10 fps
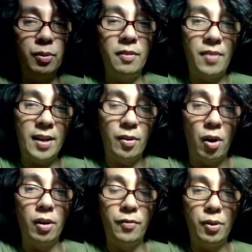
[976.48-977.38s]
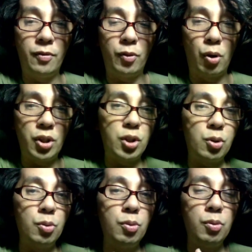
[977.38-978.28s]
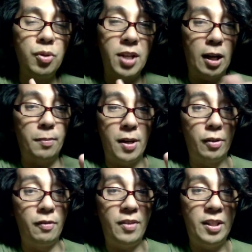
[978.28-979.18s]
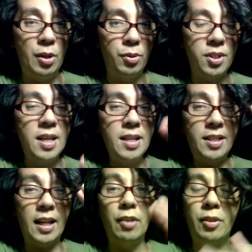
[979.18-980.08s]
invite all of you, of course, to check out my other videos. Check out the